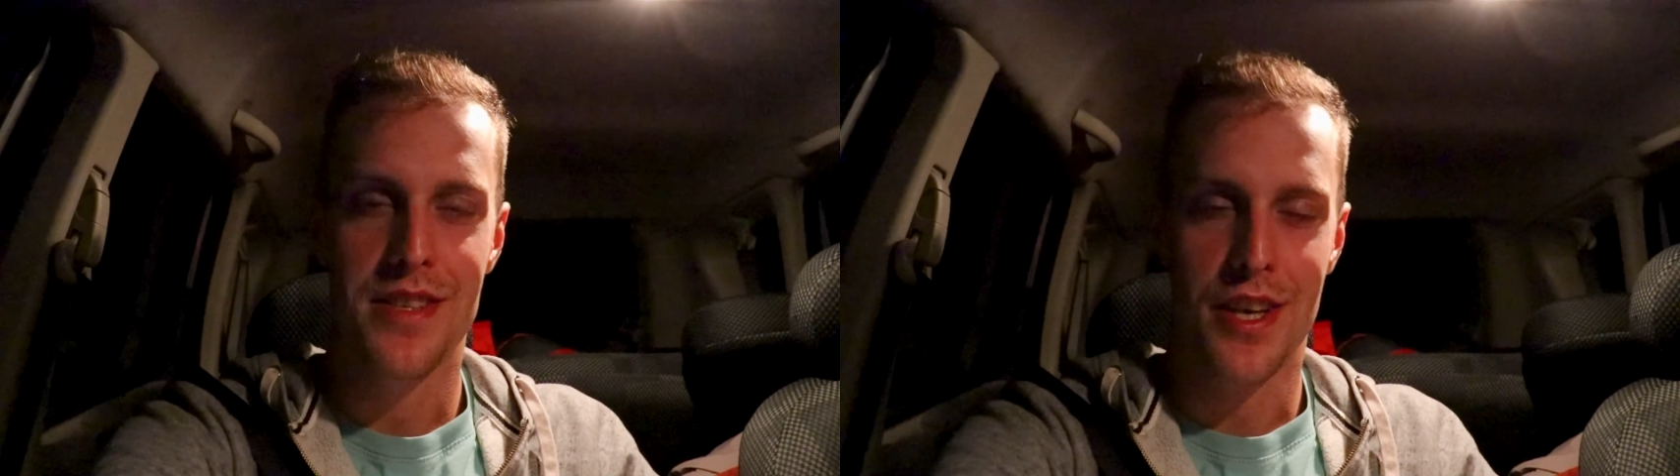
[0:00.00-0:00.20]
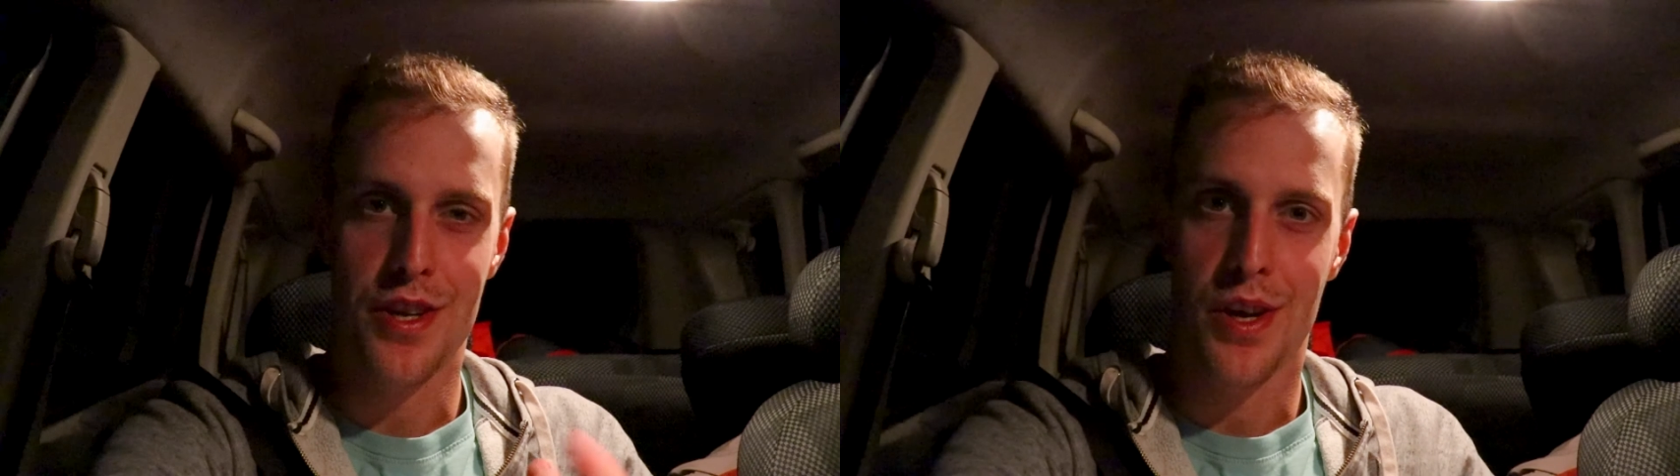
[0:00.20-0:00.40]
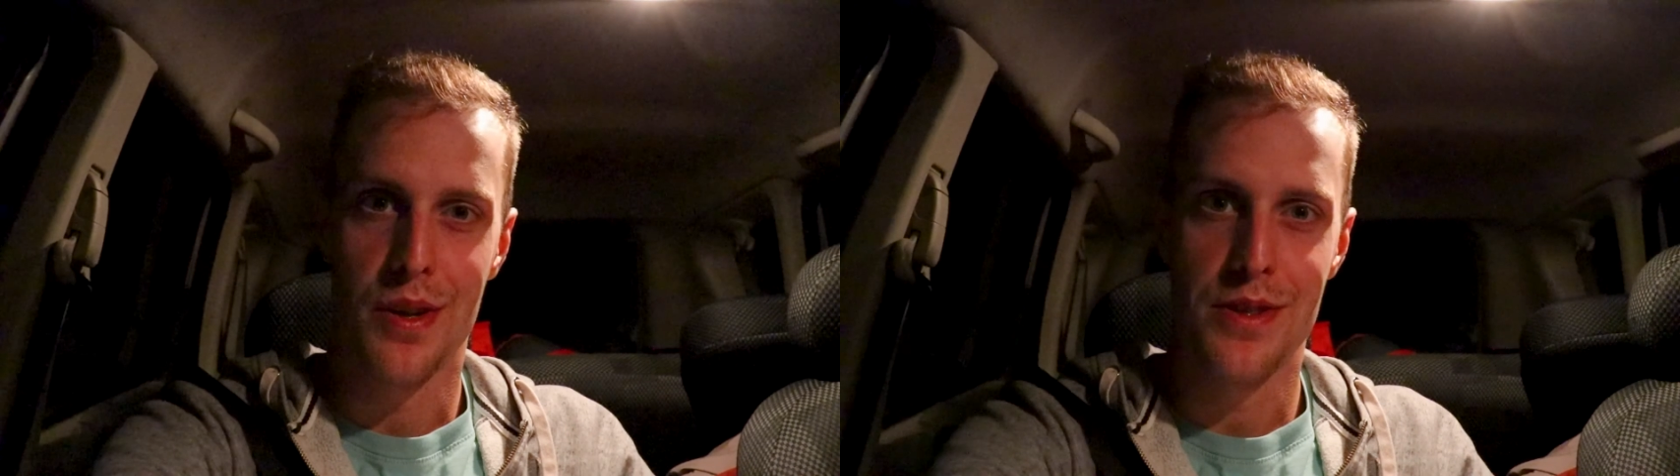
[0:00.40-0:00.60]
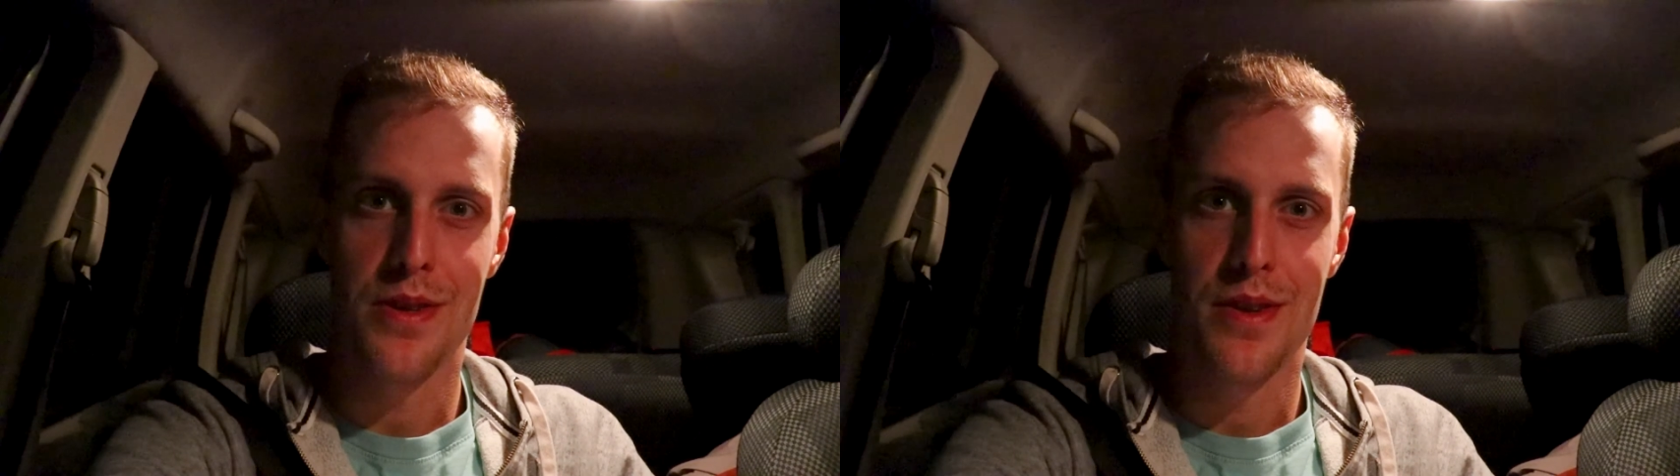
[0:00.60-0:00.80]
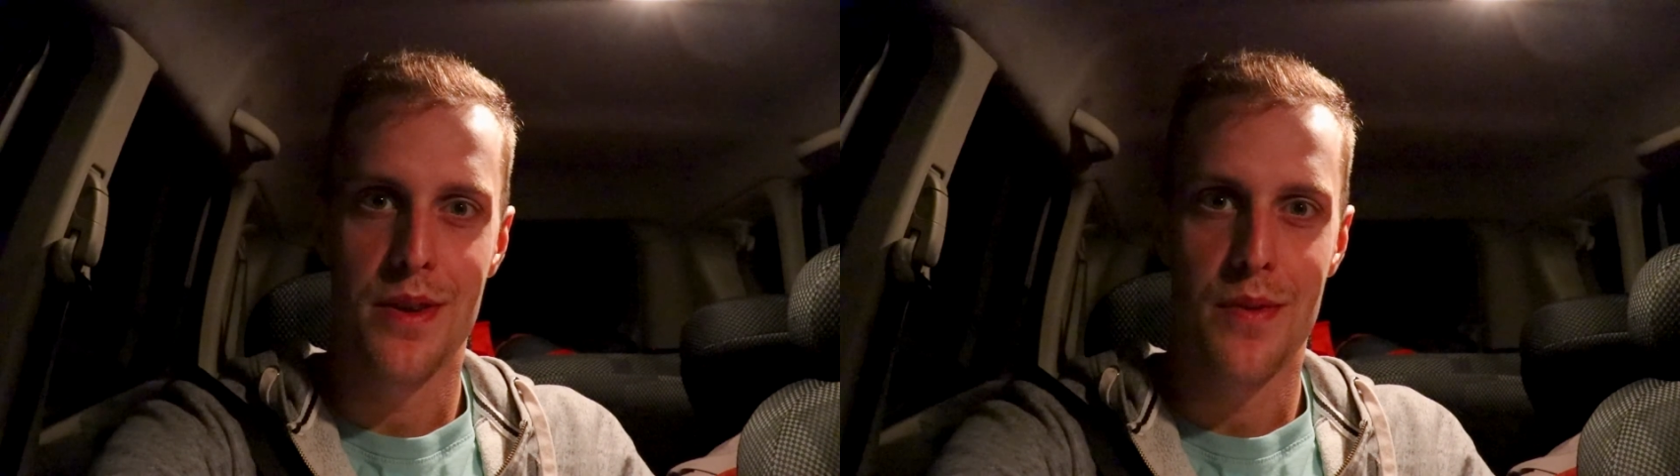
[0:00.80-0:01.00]
It's actually closed
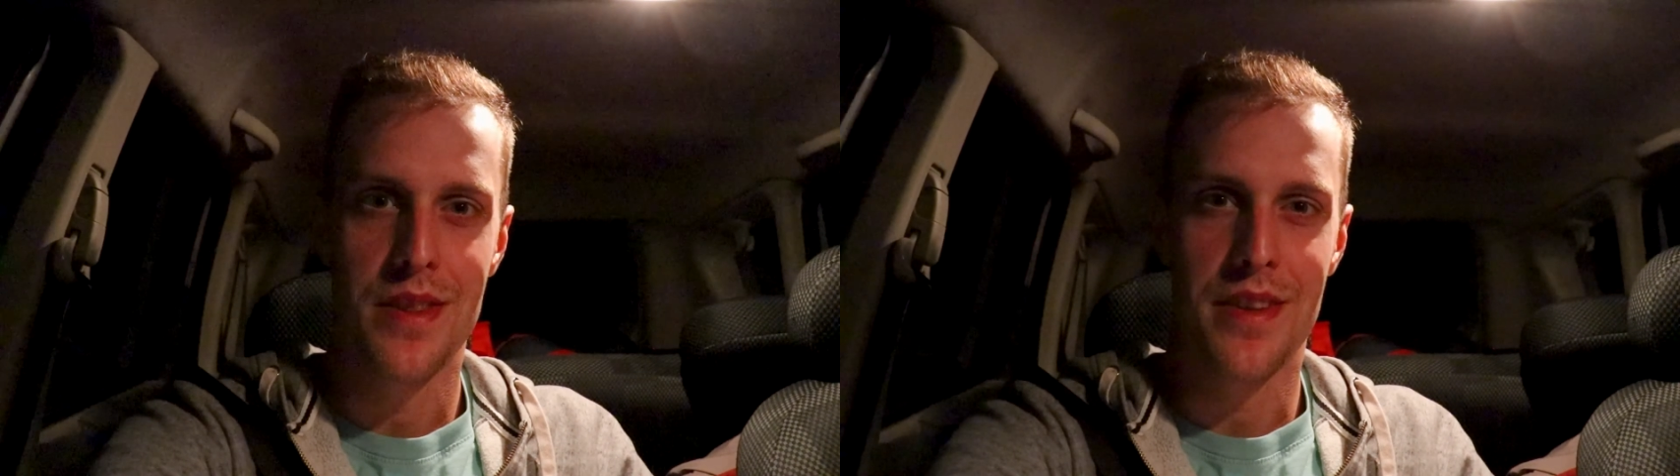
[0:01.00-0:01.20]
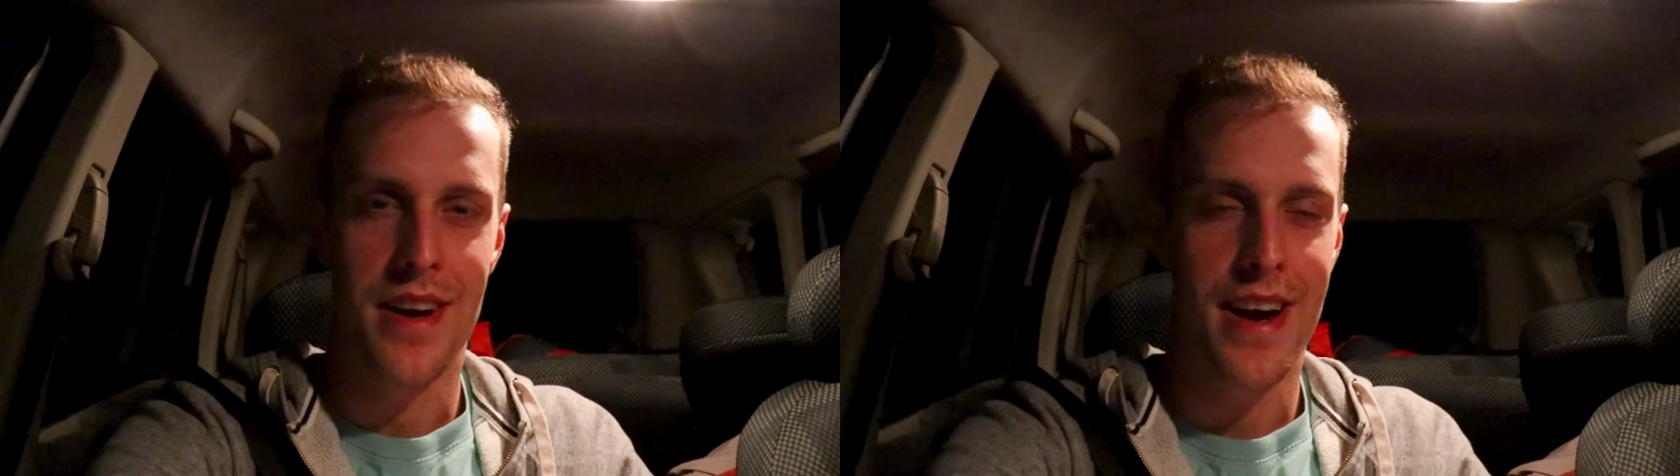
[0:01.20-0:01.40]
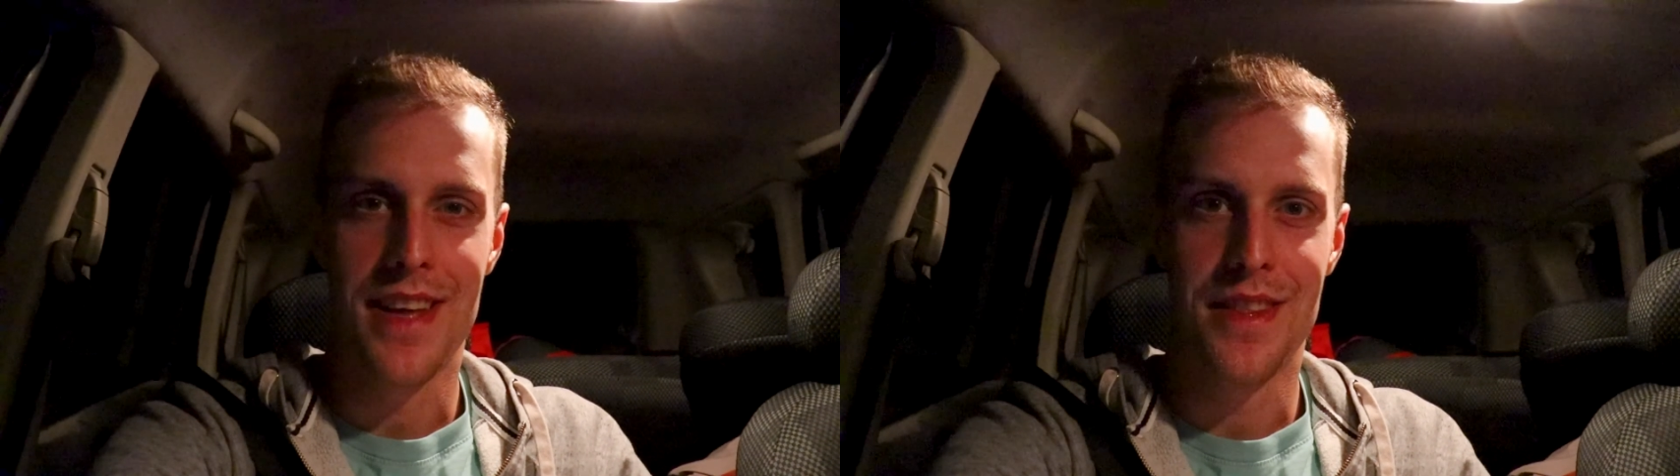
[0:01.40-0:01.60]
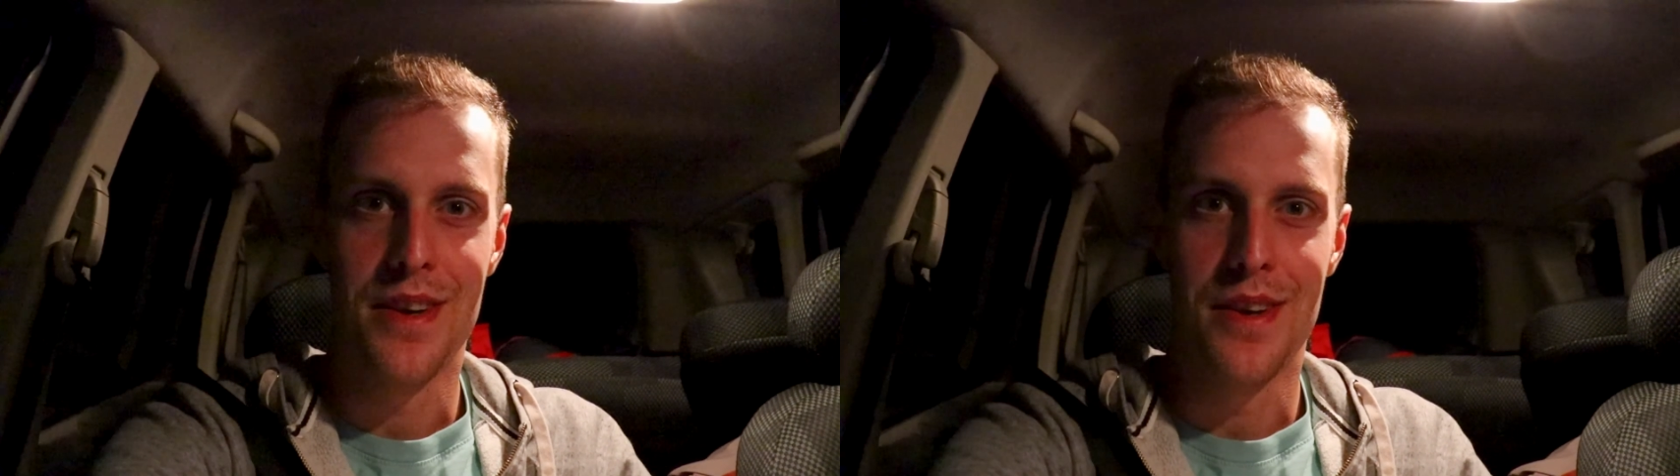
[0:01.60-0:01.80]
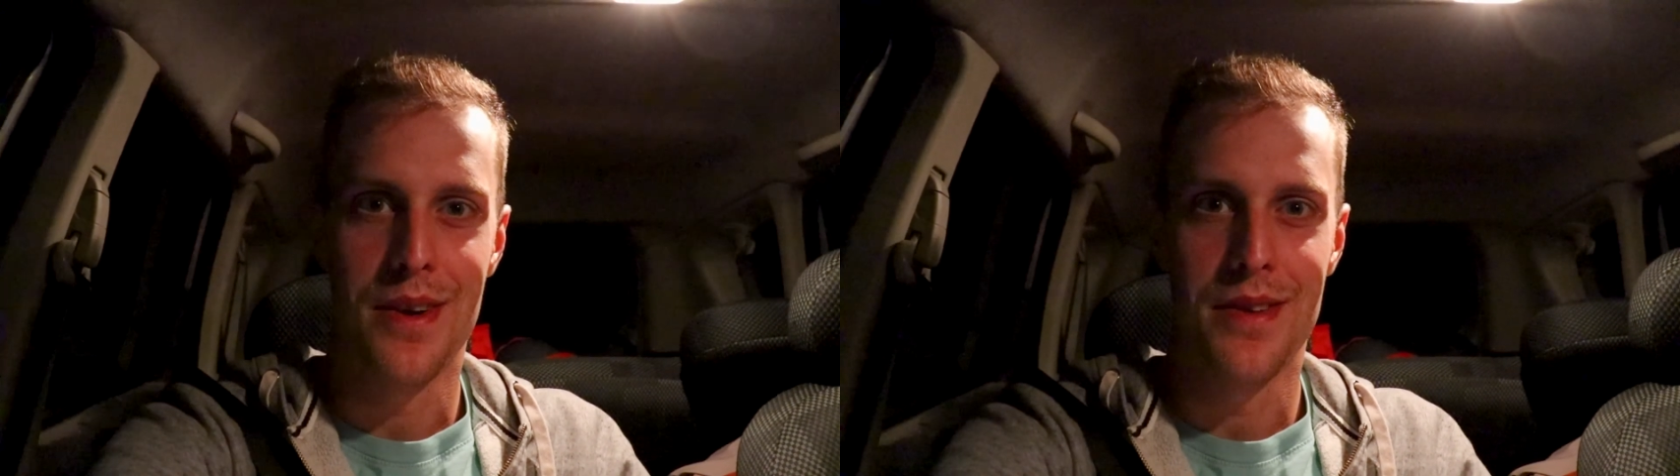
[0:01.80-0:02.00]
during the winter and I
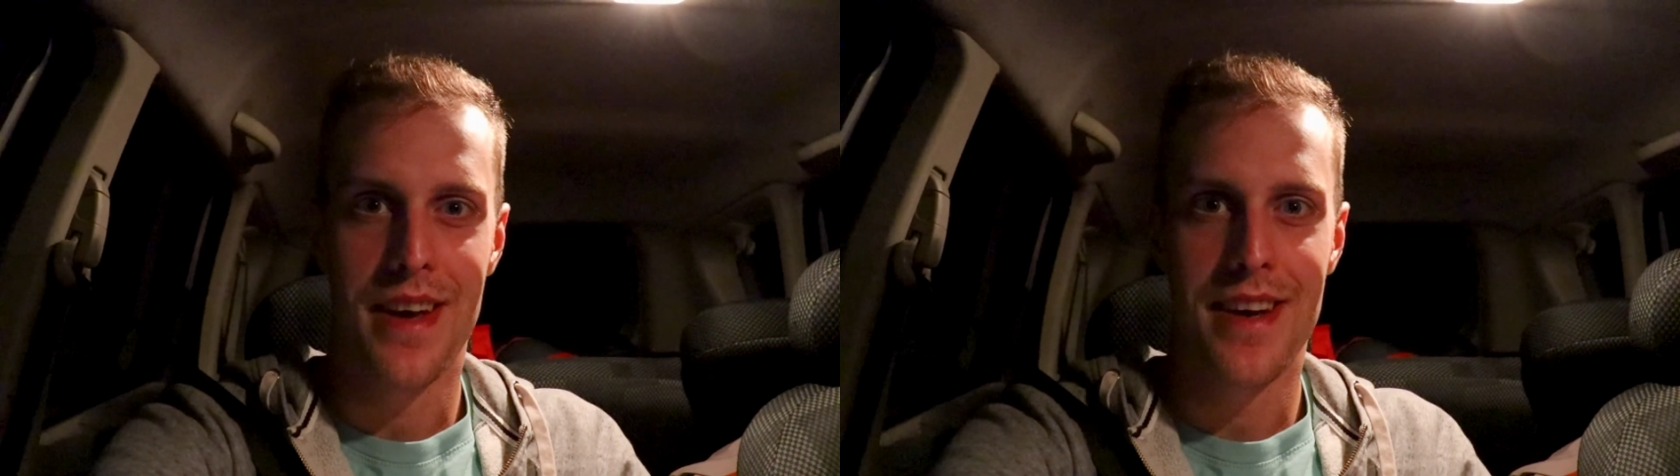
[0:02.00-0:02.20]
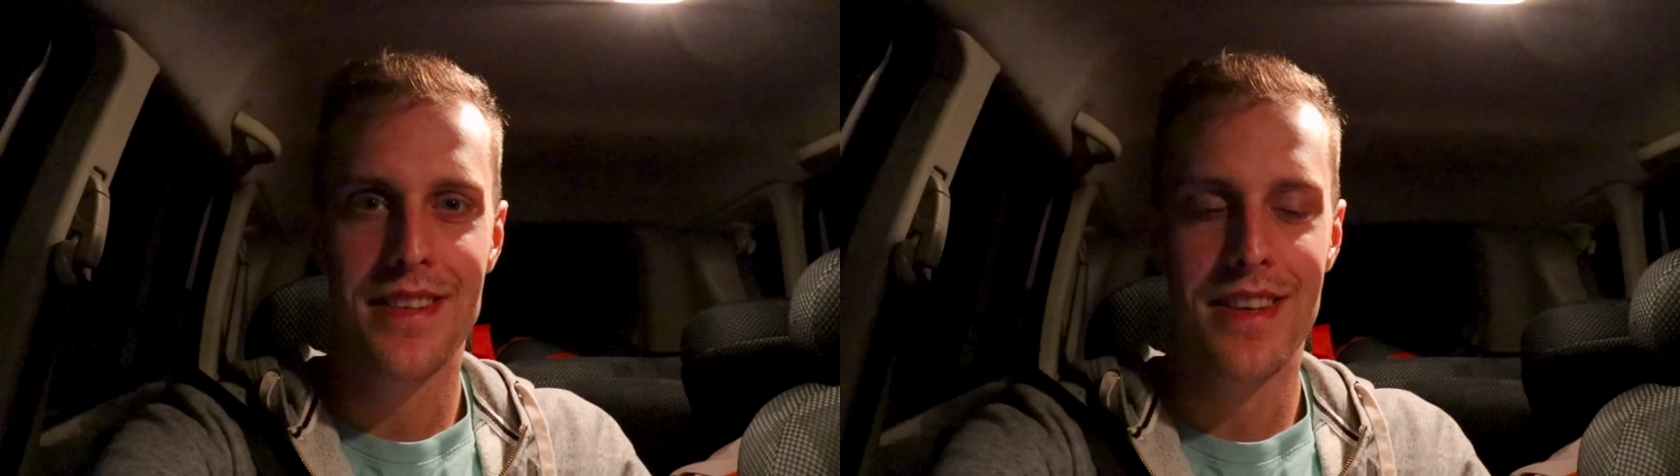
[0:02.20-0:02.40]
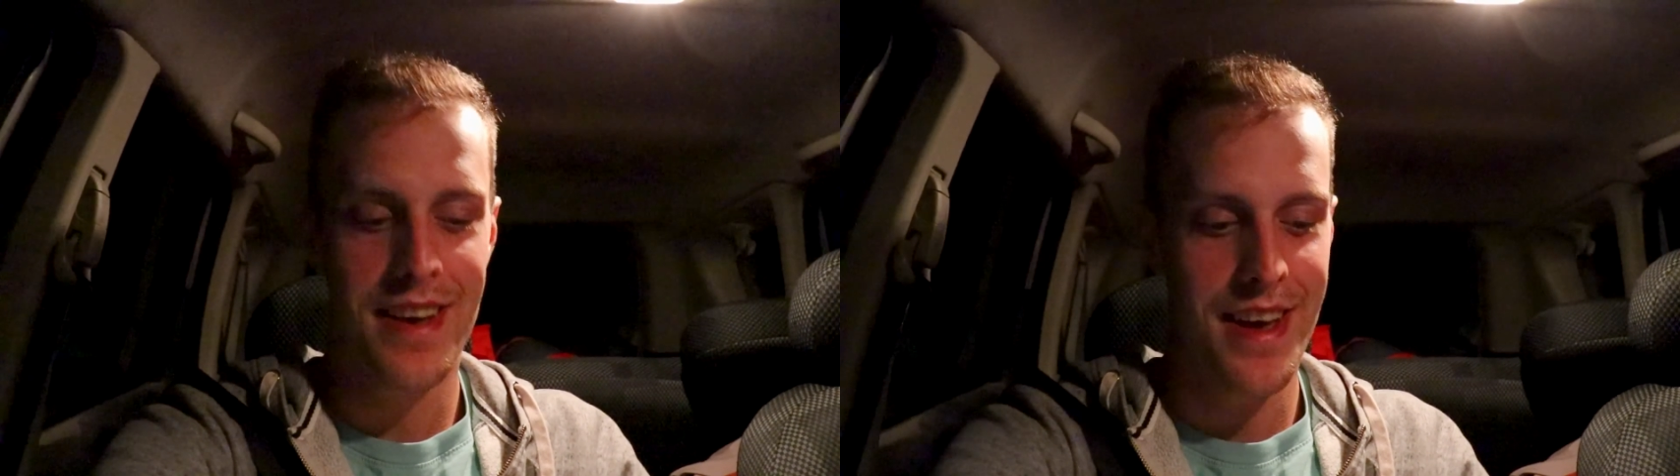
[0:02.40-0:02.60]
didn't know that.